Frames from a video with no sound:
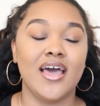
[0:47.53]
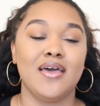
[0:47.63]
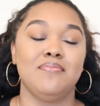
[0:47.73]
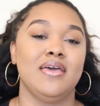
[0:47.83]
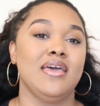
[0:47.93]

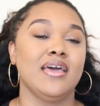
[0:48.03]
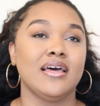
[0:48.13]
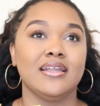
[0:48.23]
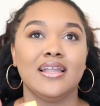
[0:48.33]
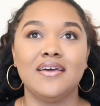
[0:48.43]
I
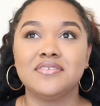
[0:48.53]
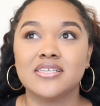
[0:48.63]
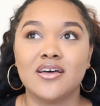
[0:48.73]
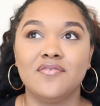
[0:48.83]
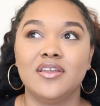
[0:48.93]
make
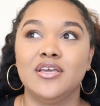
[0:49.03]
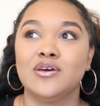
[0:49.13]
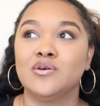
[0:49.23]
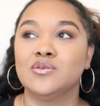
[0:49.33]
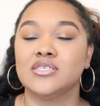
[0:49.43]
lifestyle
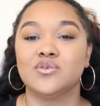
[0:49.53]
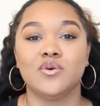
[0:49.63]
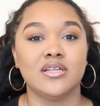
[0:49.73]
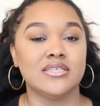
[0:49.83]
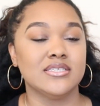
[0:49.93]
videos as
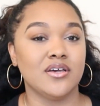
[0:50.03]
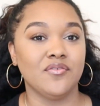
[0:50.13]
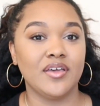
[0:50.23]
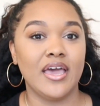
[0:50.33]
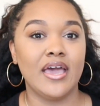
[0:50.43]
well as
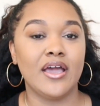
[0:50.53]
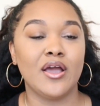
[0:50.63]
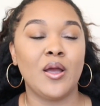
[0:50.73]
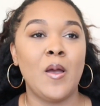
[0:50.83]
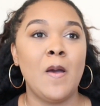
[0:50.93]

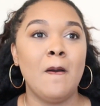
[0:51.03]
self-care,